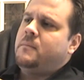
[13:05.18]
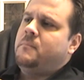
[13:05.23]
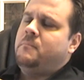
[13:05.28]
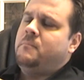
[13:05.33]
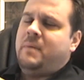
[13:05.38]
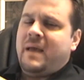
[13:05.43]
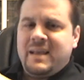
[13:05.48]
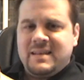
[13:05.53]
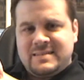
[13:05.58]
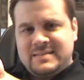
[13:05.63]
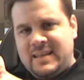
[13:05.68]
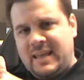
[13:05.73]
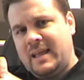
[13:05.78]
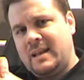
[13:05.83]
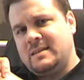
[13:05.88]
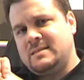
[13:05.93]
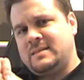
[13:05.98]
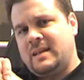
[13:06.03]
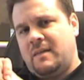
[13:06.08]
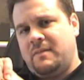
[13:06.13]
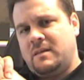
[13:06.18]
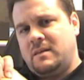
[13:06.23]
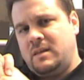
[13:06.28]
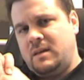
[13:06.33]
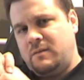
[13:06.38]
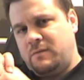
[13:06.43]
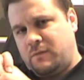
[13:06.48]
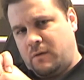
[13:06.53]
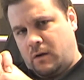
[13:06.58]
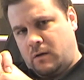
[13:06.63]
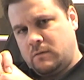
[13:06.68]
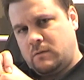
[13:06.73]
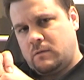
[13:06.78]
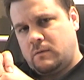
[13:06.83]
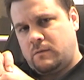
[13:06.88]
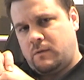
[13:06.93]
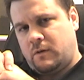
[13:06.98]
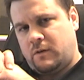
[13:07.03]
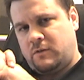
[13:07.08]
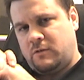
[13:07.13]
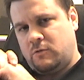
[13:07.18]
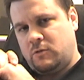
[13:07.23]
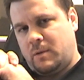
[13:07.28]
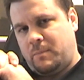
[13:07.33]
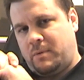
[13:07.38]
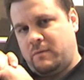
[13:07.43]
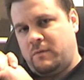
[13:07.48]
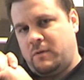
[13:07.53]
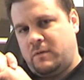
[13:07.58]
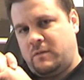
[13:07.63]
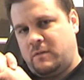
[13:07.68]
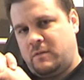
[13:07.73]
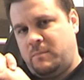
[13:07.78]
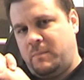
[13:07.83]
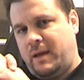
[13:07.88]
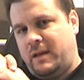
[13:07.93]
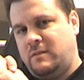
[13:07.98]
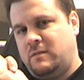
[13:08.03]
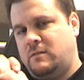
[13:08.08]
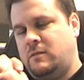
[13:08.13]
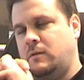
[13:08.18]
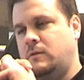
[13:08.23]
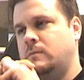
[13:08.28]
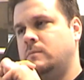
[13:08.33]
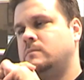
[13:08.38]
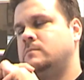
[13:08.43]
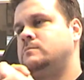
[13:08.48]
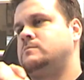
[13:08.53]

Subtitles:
base 10 is now the default for Snow Leopard versus base 2.